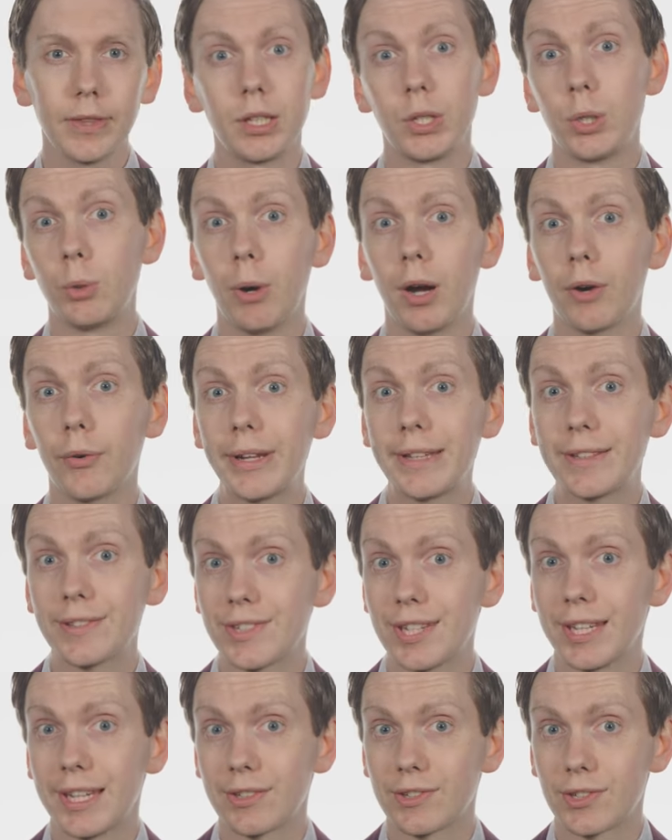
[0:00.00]
You are in
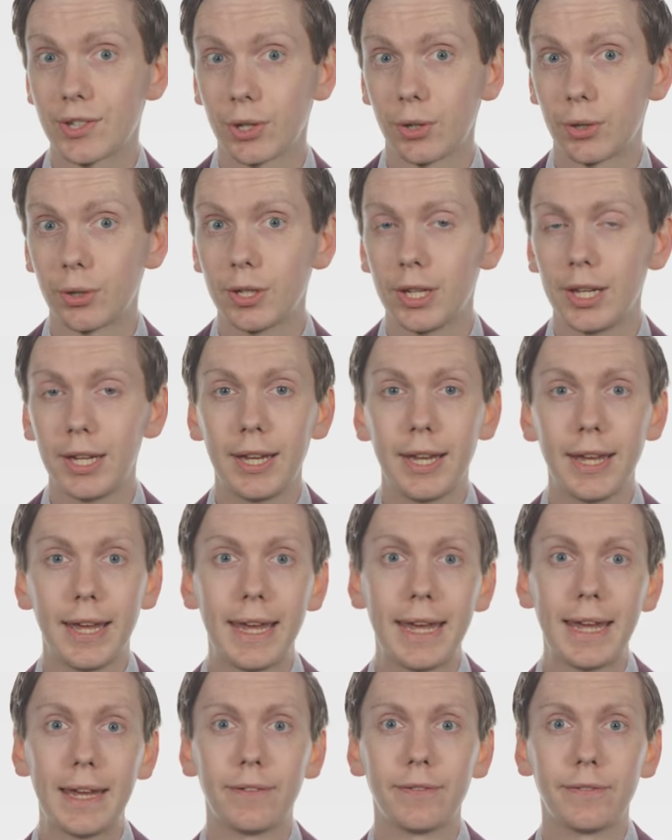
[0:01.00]
tier 2
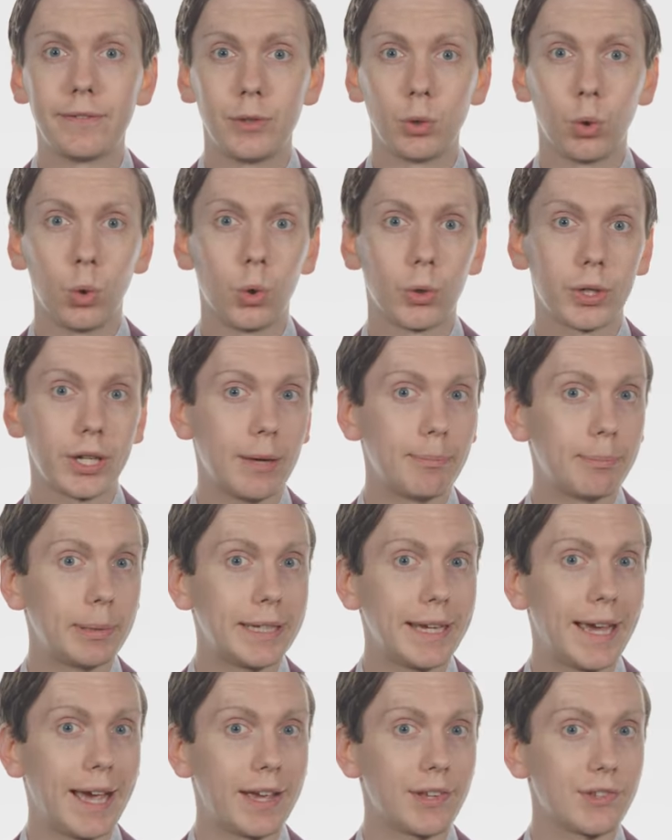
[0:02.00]
if your
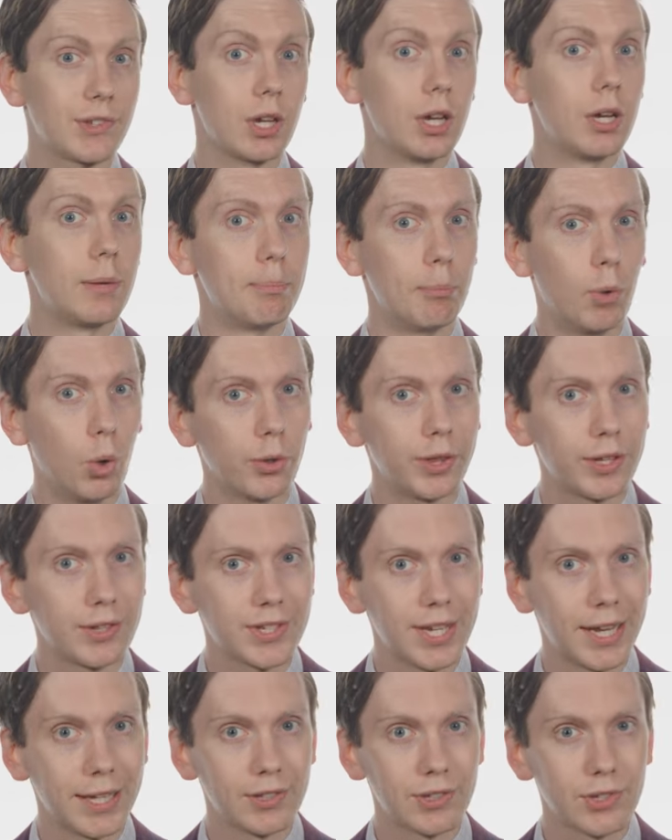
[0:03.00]
company has more than
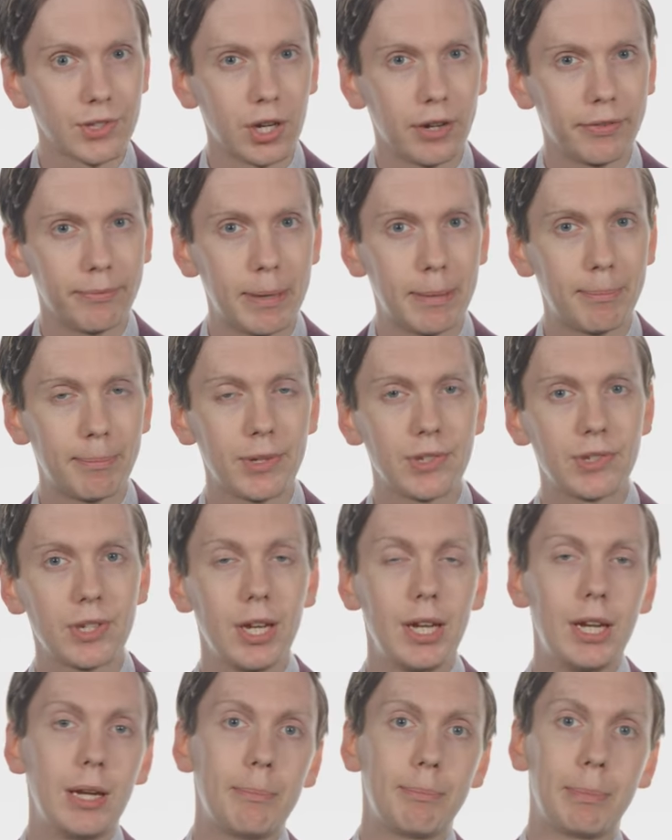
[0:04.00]
10 staff members
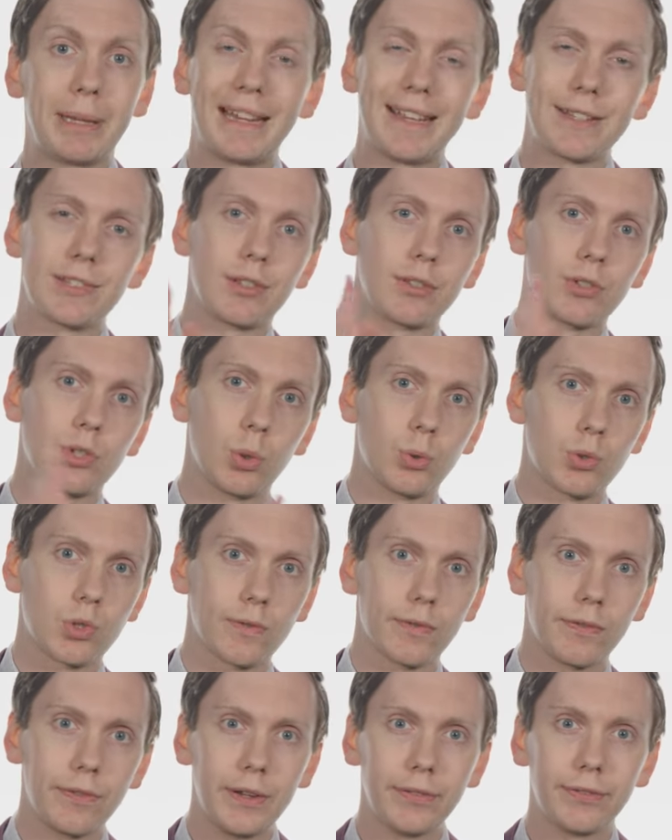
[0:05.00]
but less than
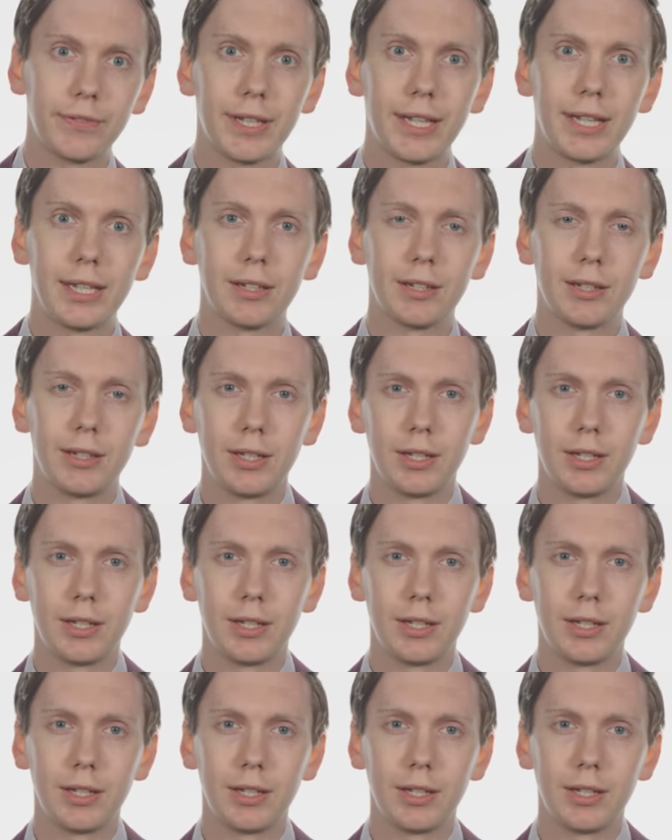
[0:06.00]
250,